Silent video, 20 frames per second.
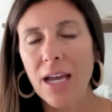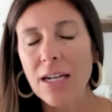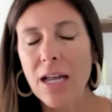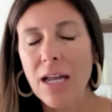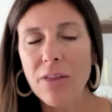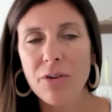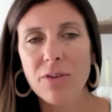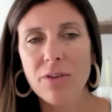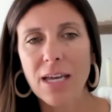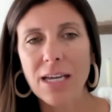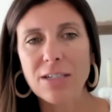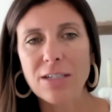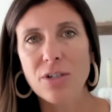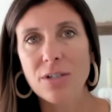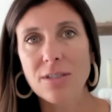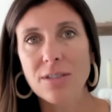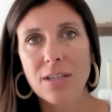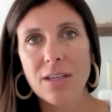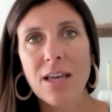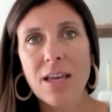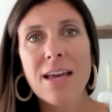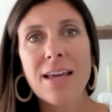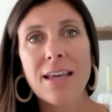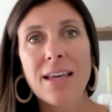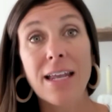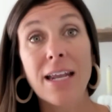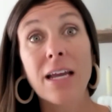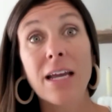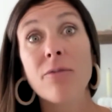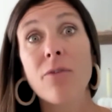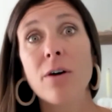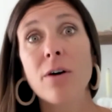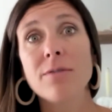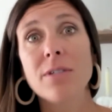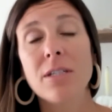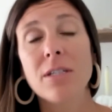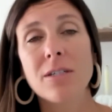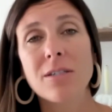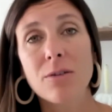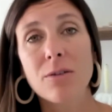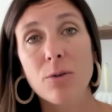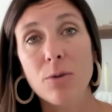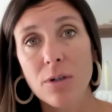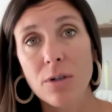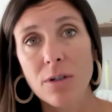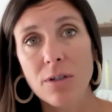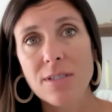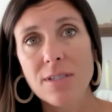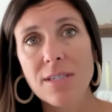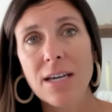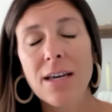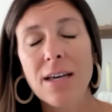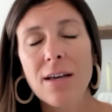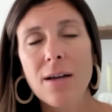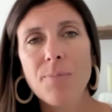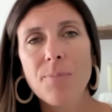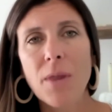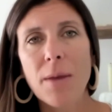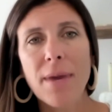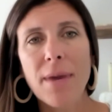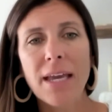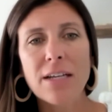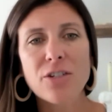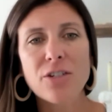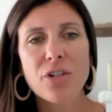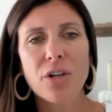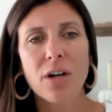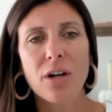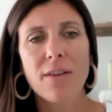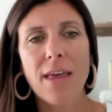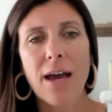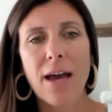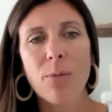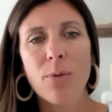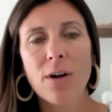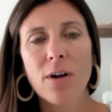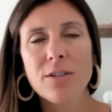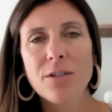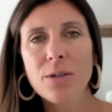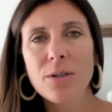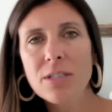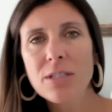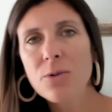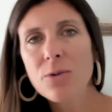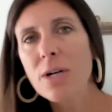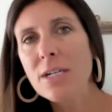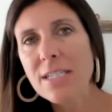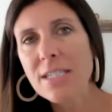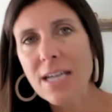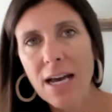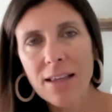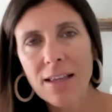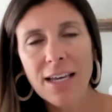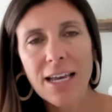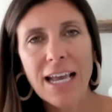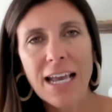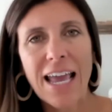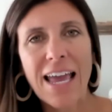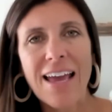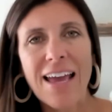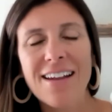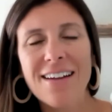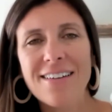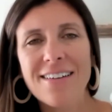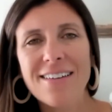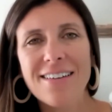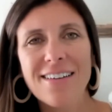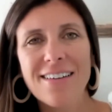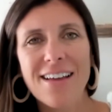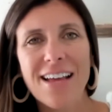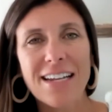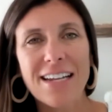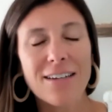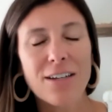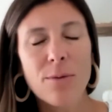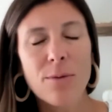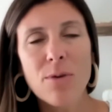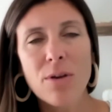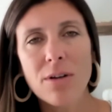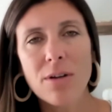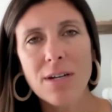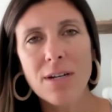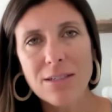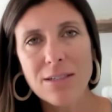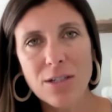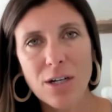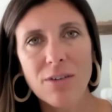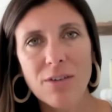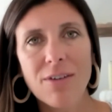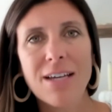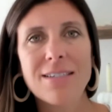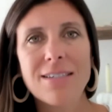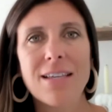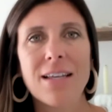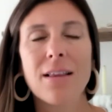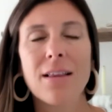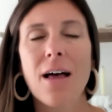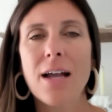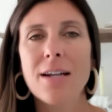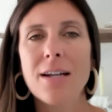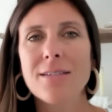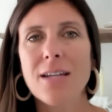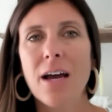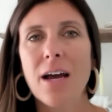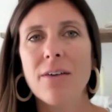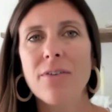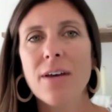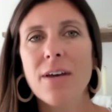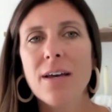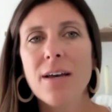Another thing is just getting involved in the schools and making sure that we're doing storytelling and community service and a lot of stuff